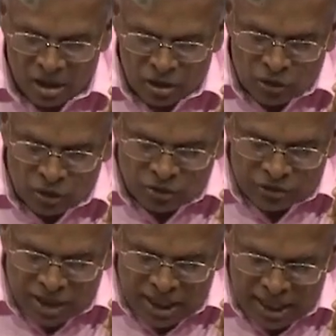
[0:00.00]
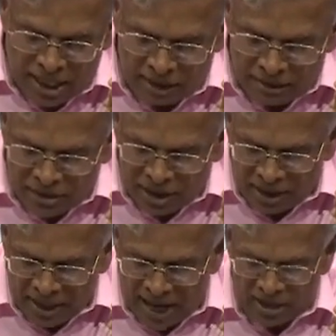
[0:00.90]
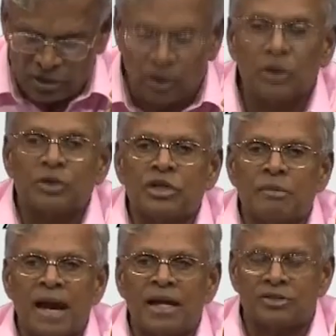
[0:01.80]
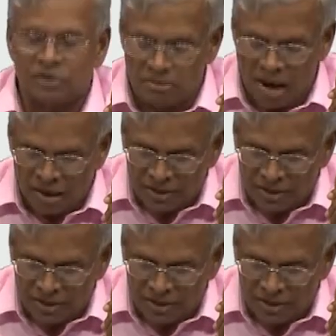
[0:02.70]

So Z tilde is equal to Z minus Z bar.